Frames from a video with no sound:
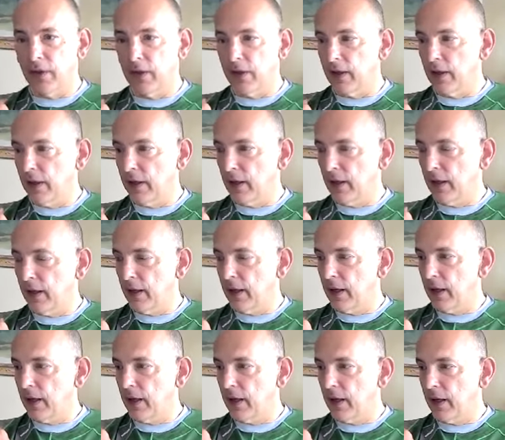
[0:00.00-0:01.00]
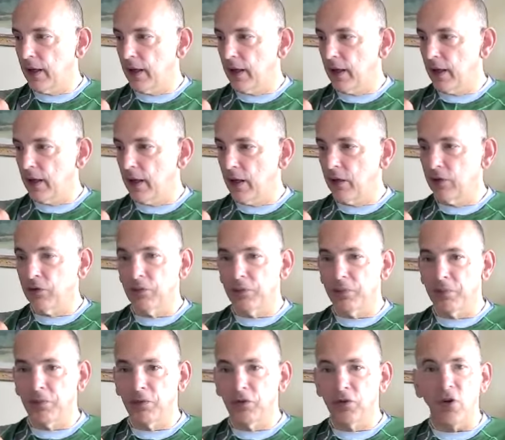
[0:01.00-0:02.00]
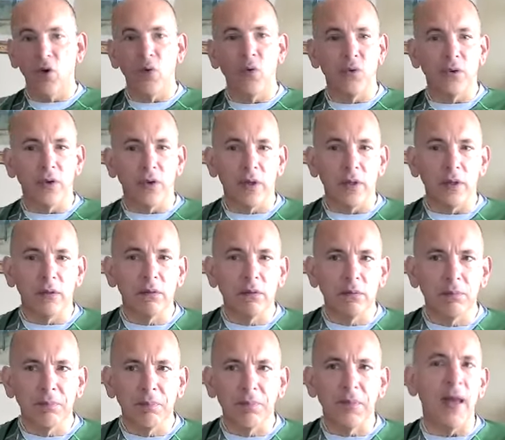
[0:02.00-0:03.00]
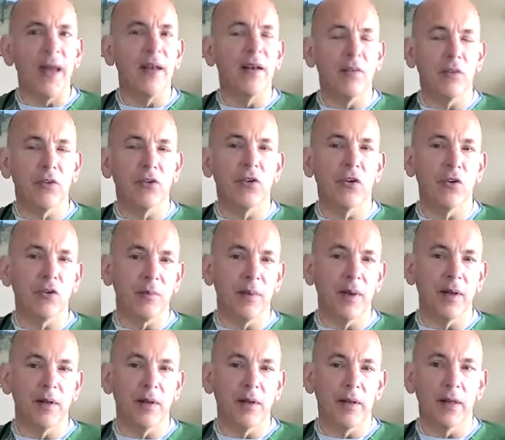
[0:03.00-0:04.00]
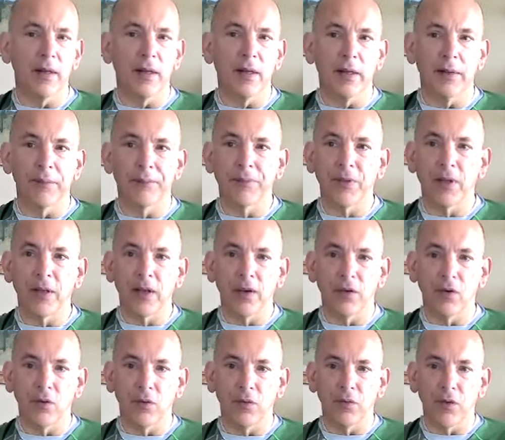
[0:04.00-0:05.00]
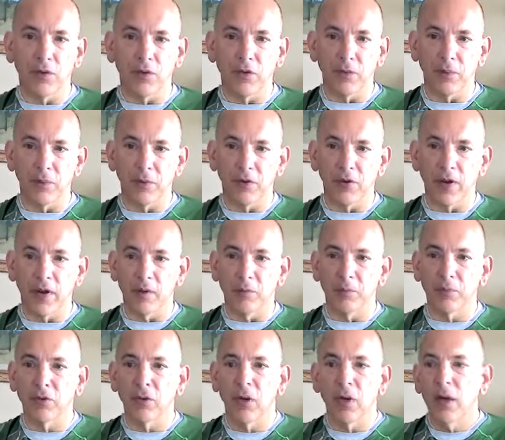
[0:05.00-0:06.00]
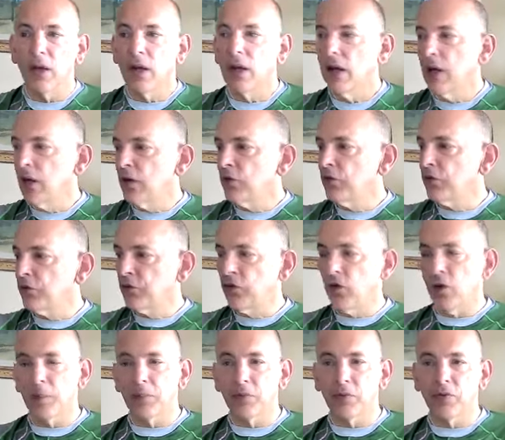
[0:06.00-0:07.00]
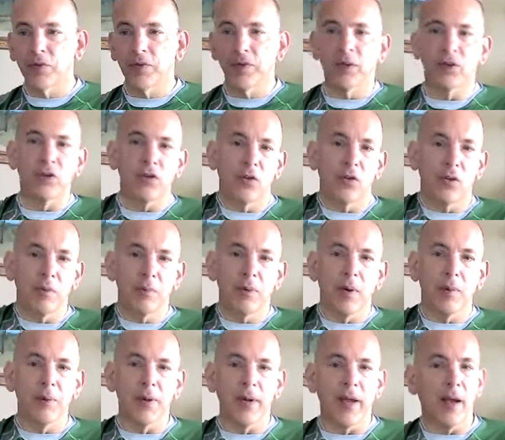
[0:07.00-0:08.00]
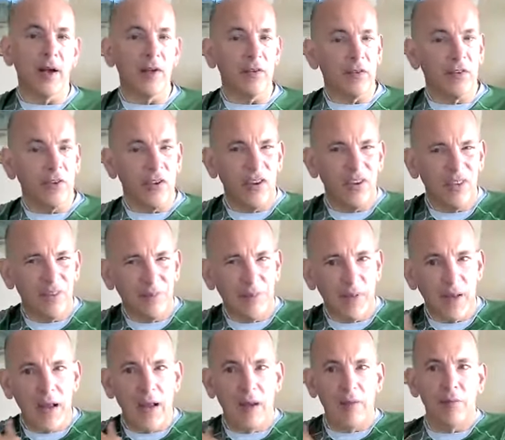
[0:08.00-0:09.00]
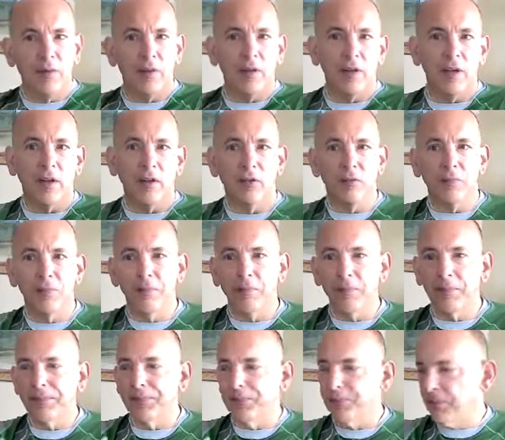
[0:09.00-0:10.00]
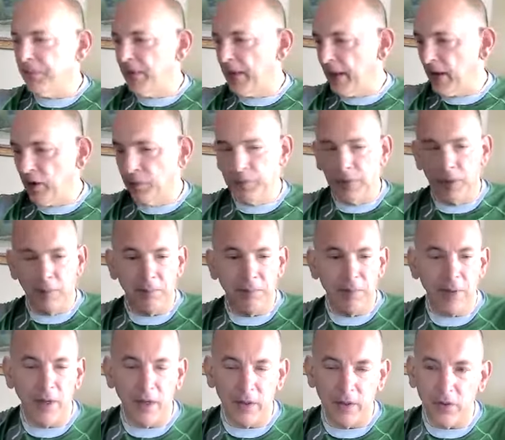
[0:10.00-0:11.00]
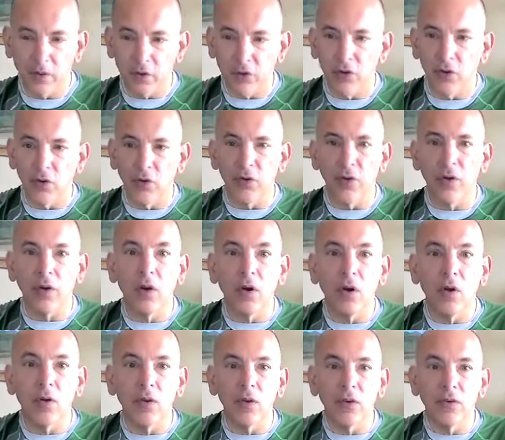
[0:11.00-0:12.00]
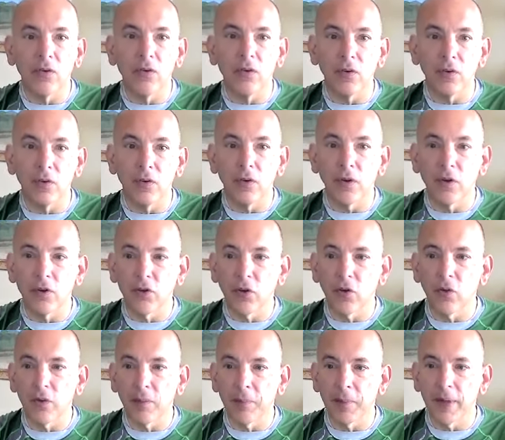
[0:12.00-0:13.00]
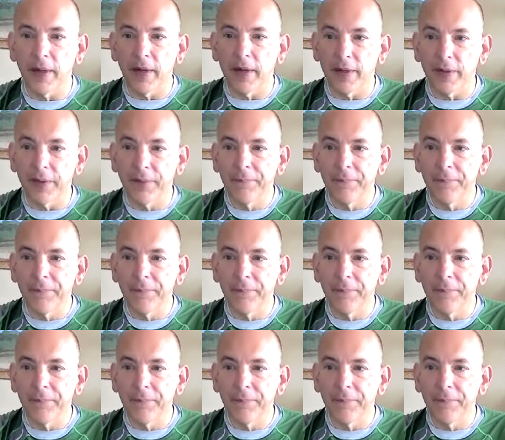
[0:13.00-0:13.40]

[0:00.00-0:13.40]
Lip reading: the shoulder, end of the shoulder blade, the glenoid fossa, which stops the shoulder popping out. So everything is helping bind the shoulder onto the shoulder blade.